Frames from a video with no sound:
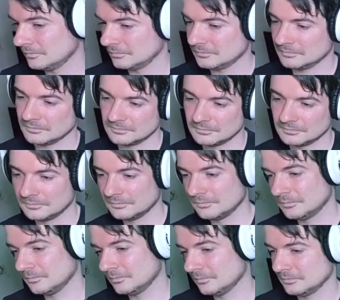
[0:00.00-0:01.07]
Whether you're a
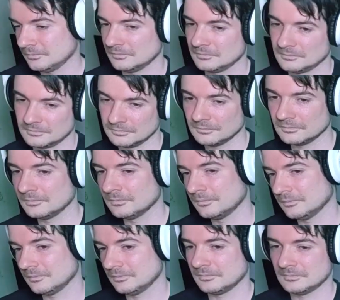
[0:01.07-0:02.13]
fan of it or not,
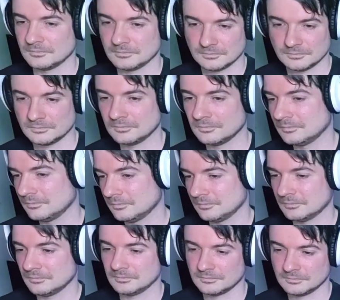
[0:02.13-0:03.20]
you can't
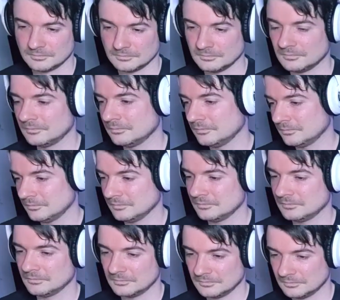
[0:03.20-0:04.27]
deny that
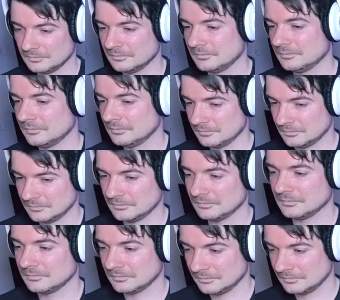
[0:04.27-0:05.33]
Miku is an
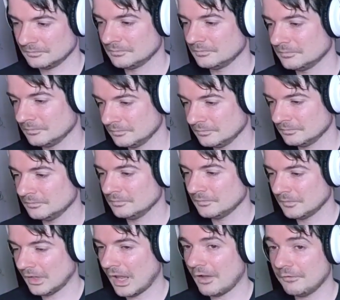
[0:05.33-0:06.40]
incredible entertainer.
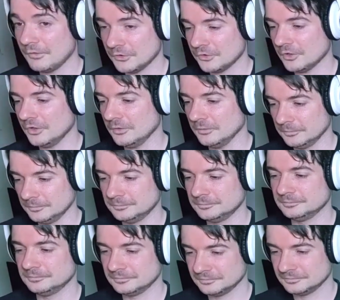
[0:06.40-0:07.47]
Yeah, for sure. And
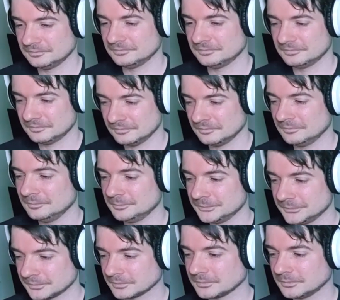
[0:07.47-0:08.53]
she is great
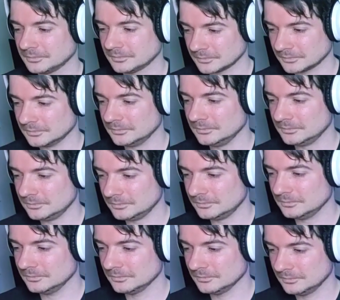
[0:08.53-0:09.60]
at
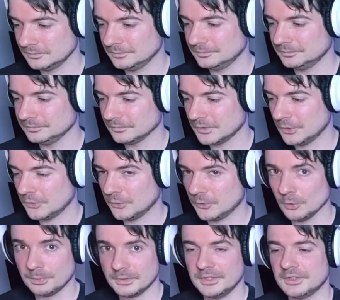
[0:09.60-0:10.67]
bonding with the crowd. She's
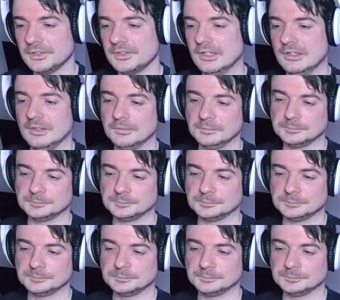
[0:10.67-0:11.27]
super entertaining.